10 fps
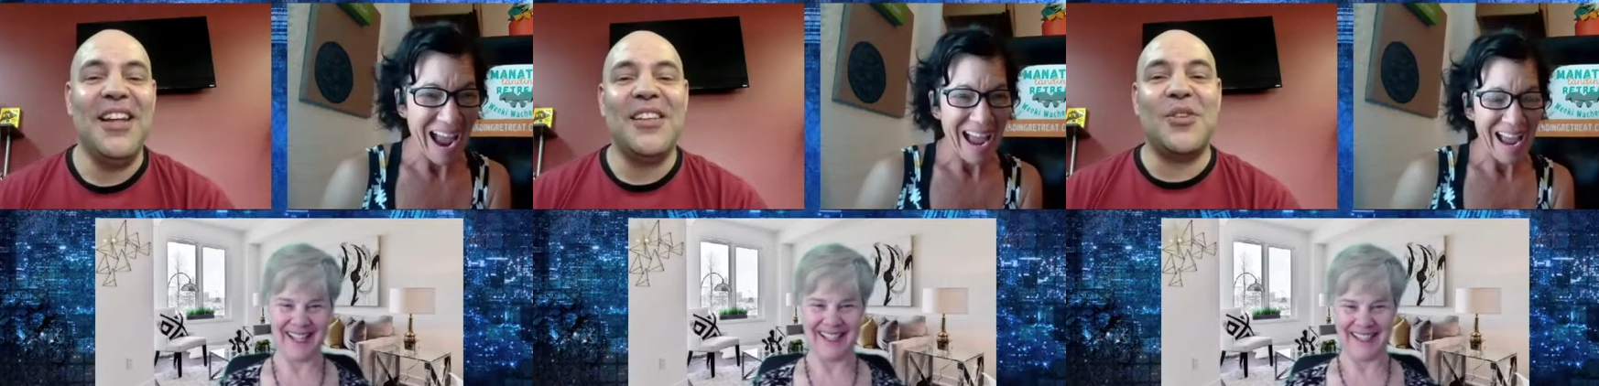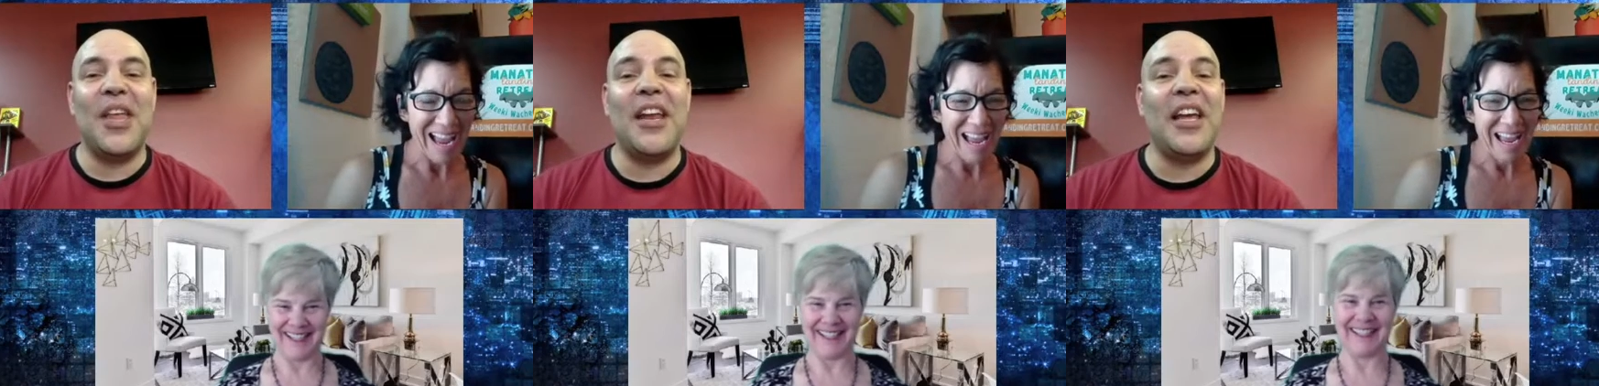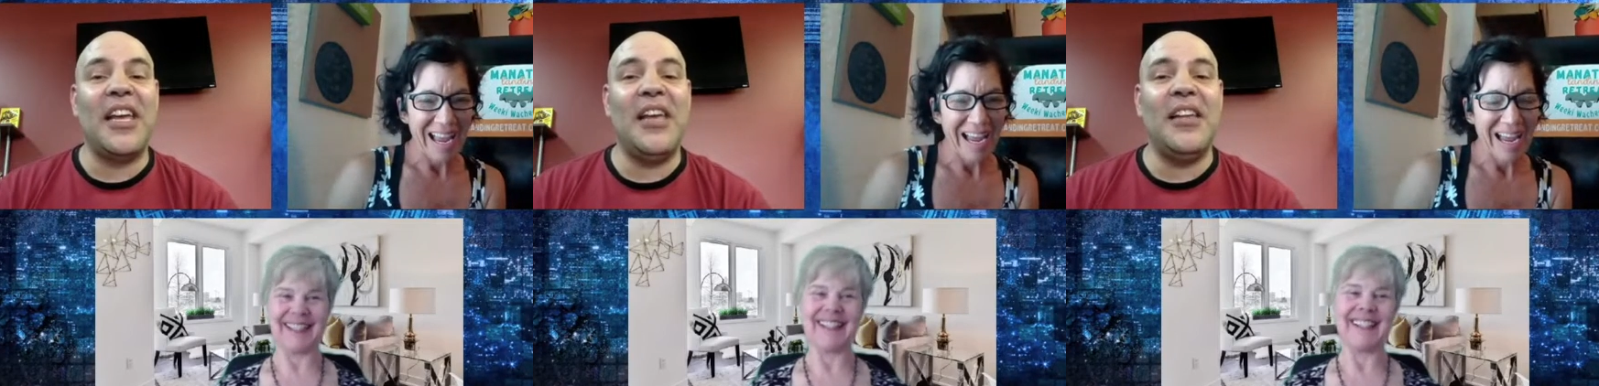Speaker 1: So then, like
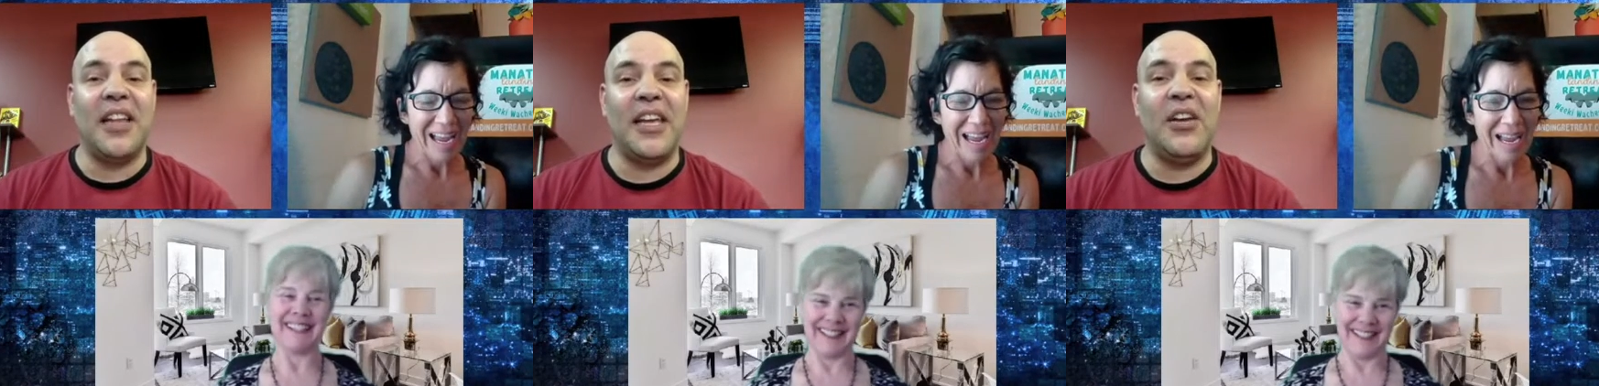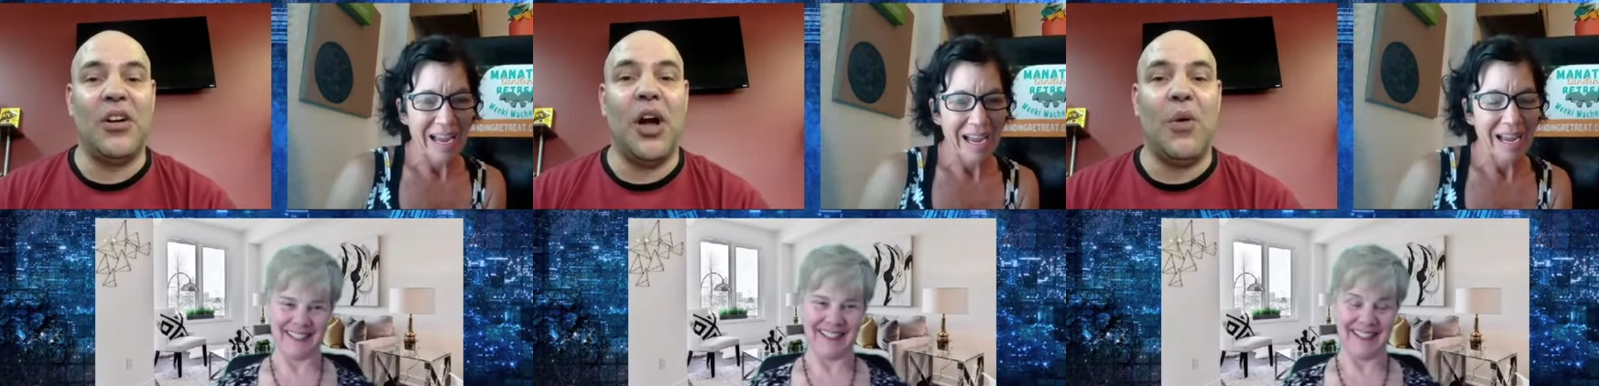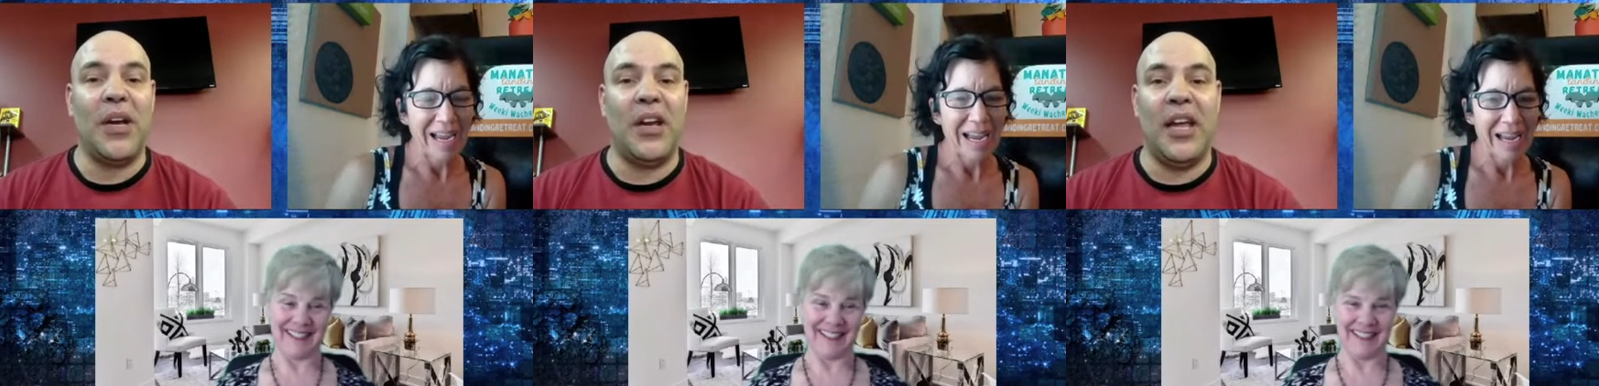he, like he'll go
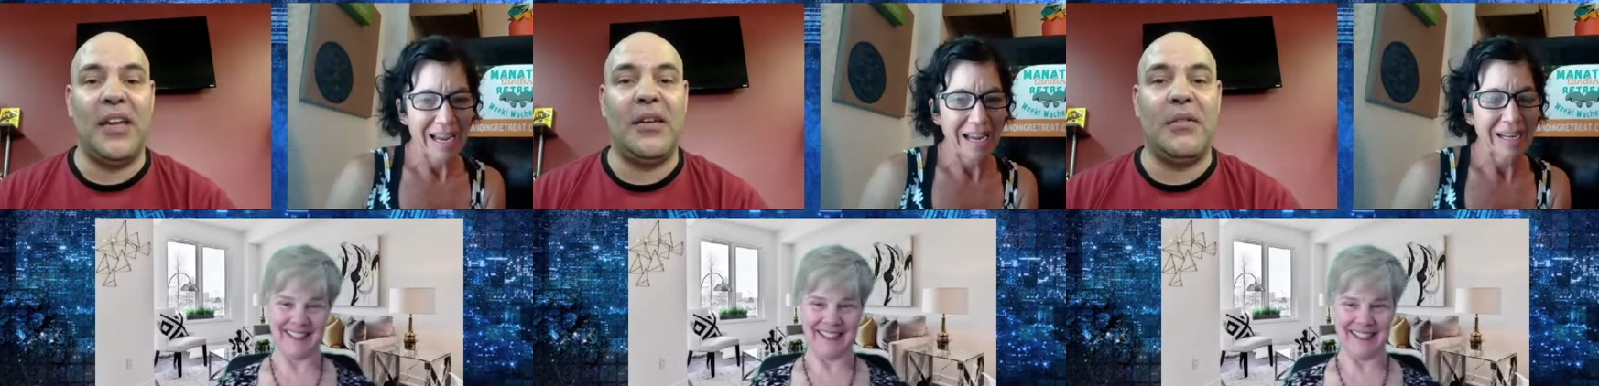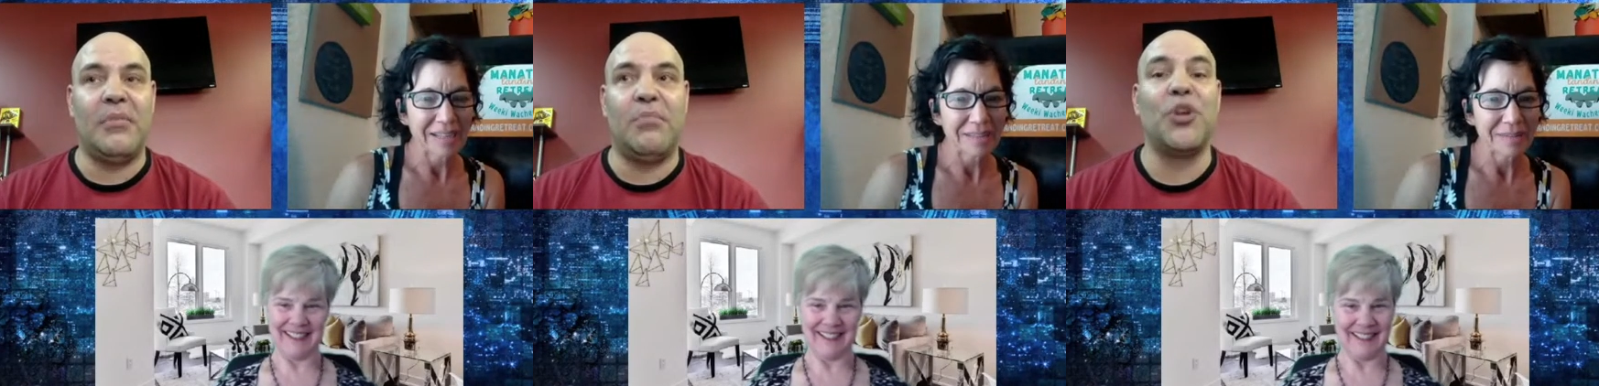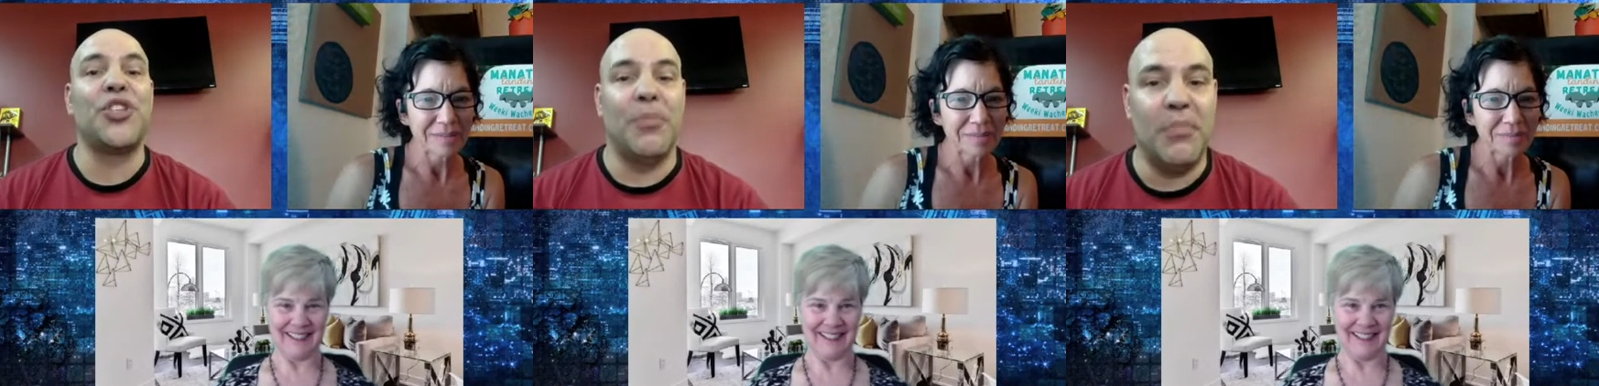and like
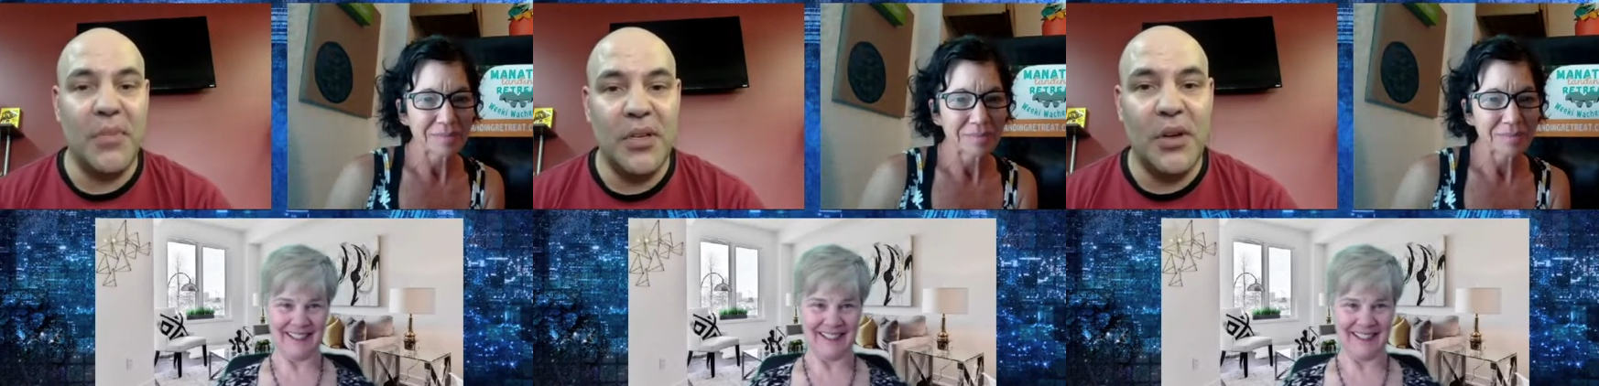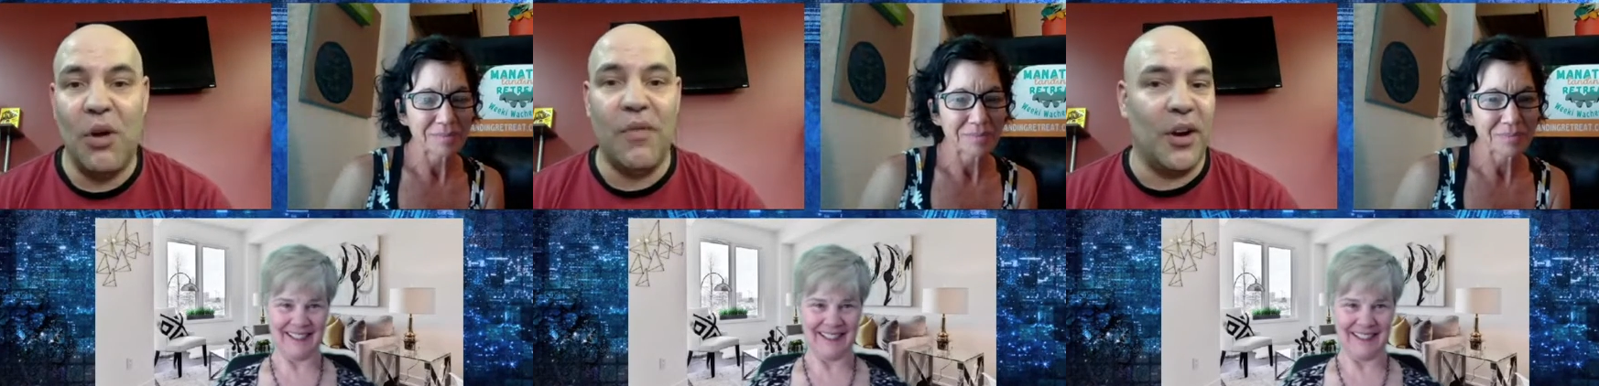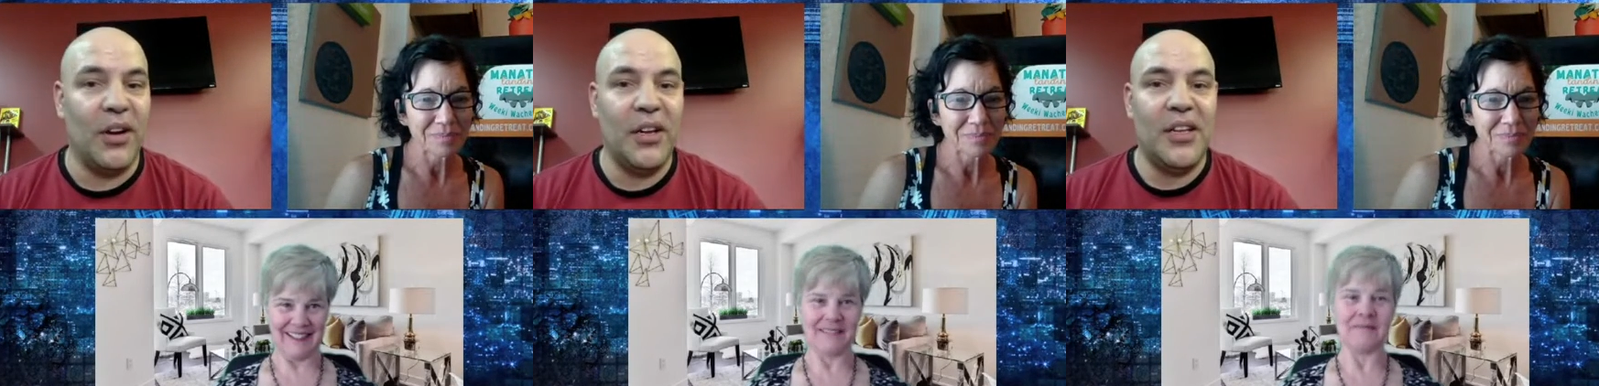push him over.
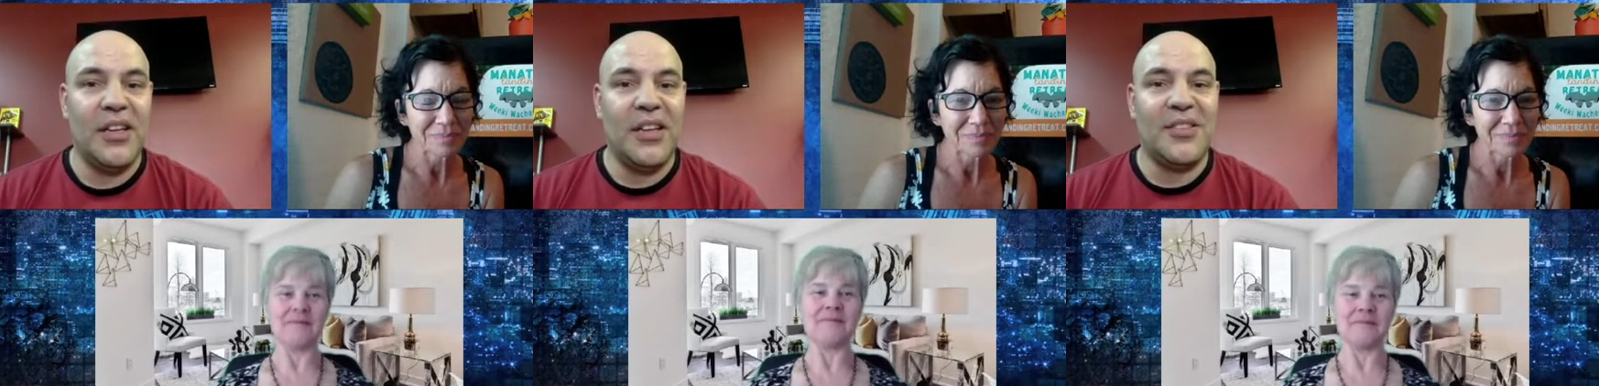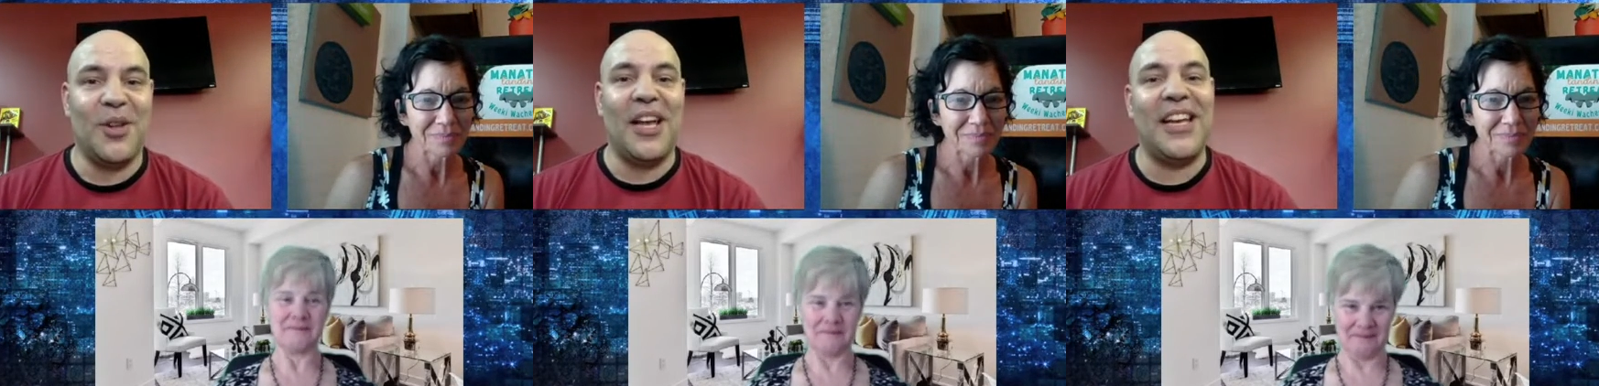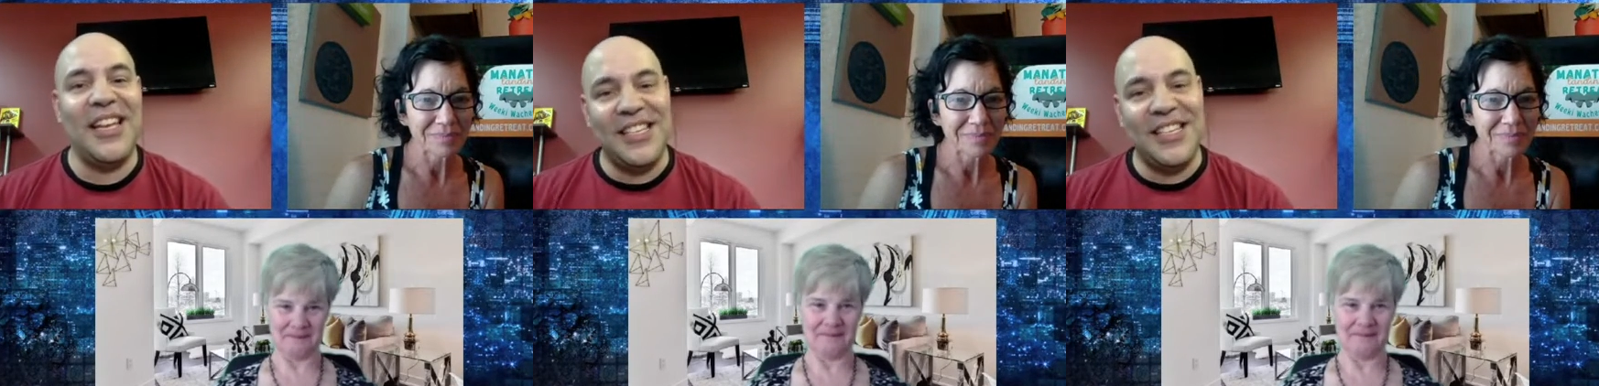So like